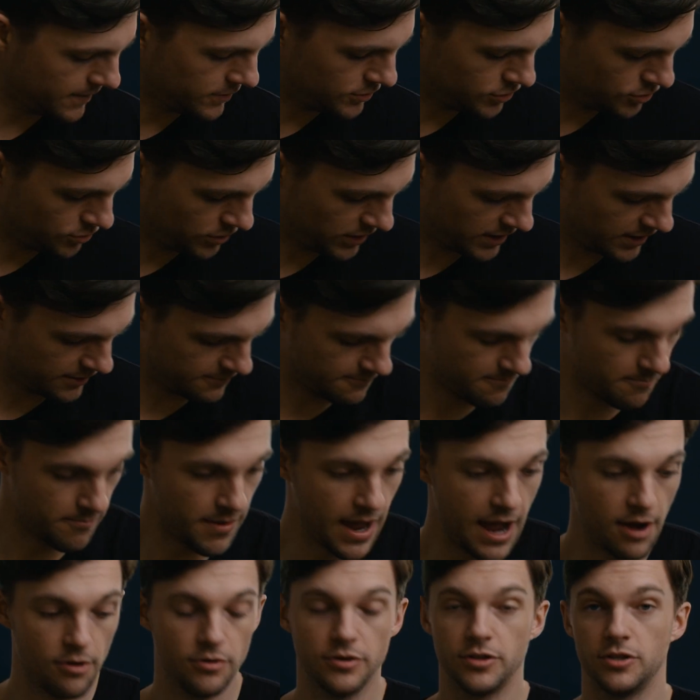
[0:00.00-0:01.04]
You can
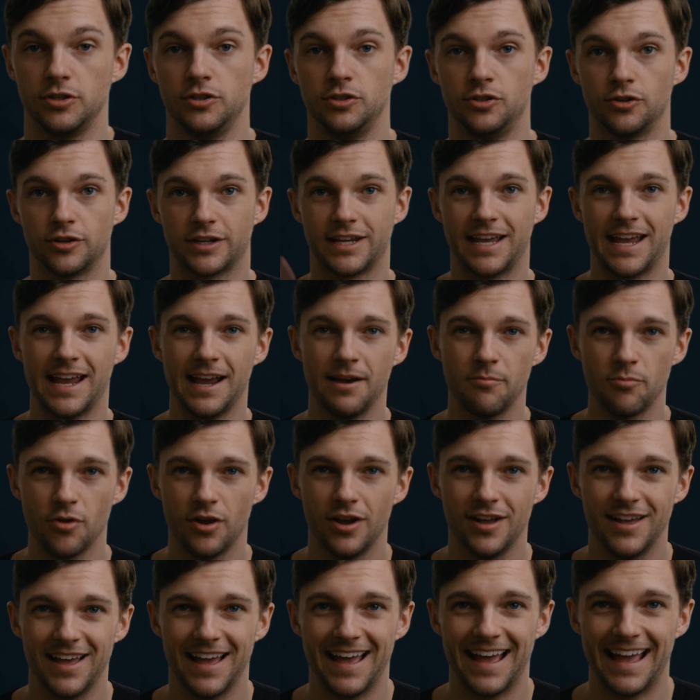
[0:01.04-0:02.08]
mount your
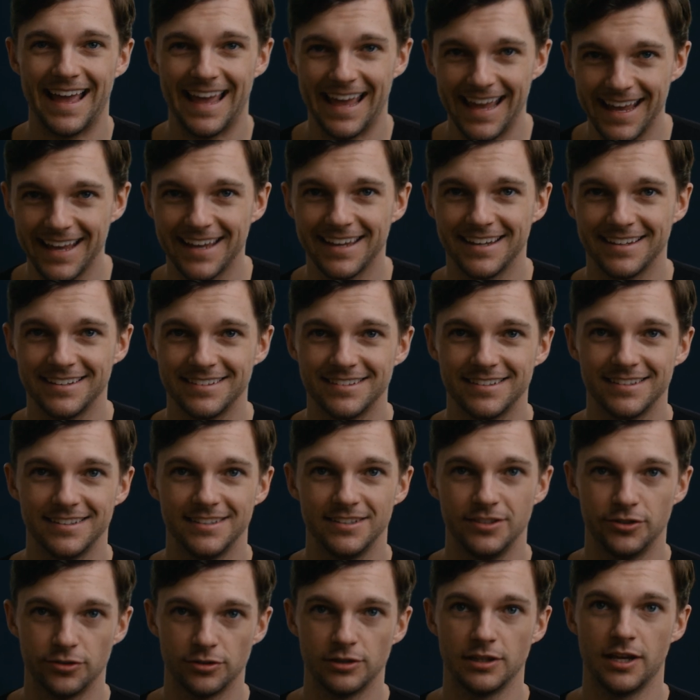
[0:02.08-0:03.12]
camera and
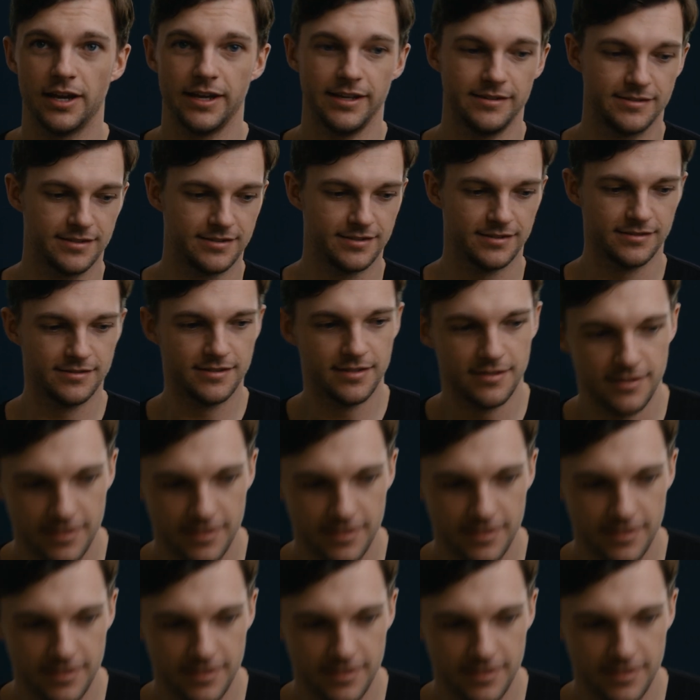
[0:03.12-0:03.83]
your lights to